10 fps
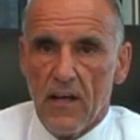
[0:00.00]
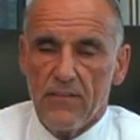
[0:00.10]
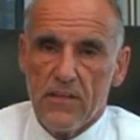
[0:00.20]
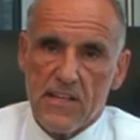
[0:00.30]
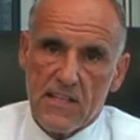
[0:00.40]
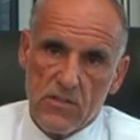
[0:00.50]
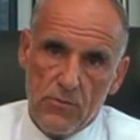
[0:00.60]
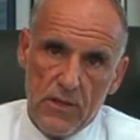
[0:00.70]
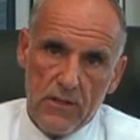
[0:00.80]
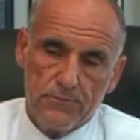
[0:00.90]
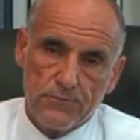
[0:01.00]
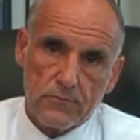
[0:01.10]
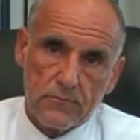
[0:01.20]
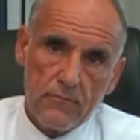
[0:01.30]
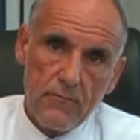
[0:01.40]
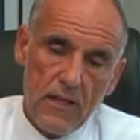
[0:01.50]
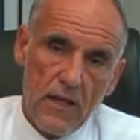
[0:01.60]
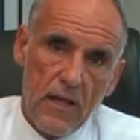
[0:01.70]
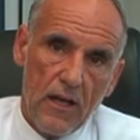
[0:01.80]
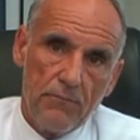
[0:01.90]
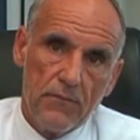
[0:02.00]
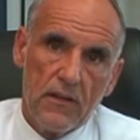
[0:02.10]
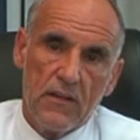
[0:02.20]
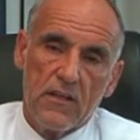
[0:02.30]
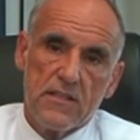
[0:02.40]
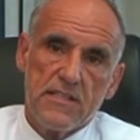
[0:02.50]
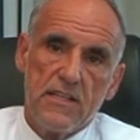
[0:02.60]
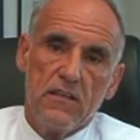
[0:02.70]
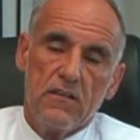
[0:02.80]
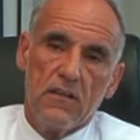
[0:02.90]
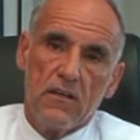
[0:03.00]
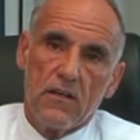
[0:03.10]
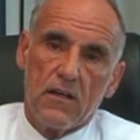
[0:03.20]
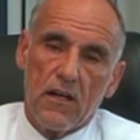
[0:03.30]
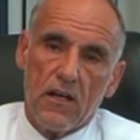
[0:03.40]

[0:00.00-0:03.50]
And this has to be seen